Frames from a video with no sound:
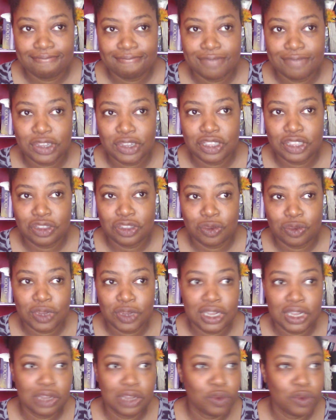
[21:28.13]
for this
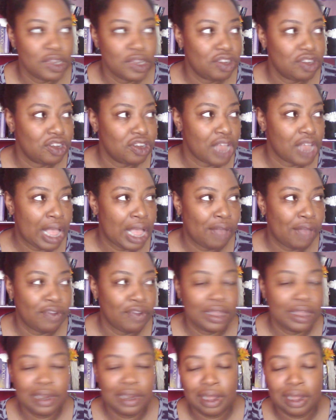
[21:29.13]
week, which I'll
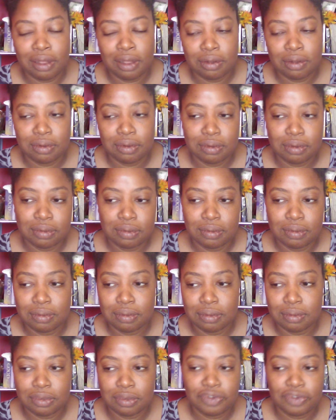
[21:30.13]
find out
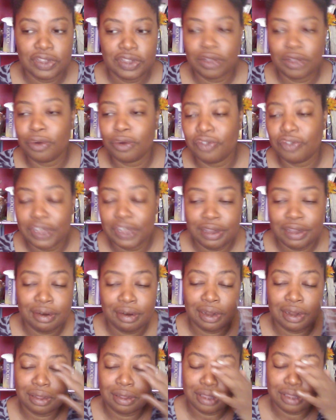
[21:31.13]
or figure
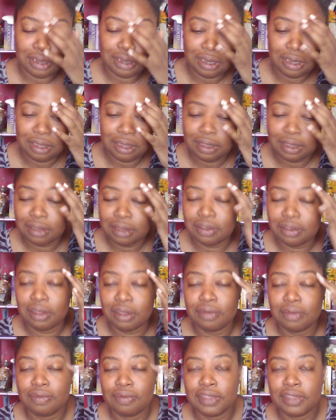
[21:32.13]
out the details
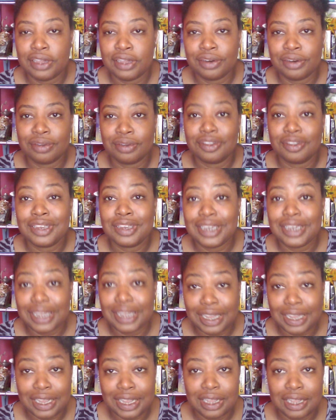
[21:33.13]
of later
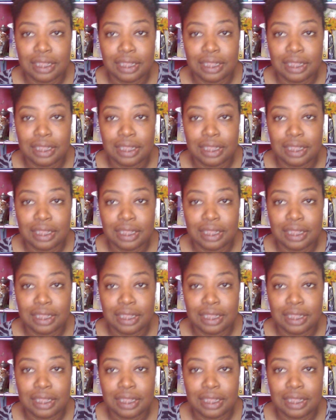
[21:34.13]
today.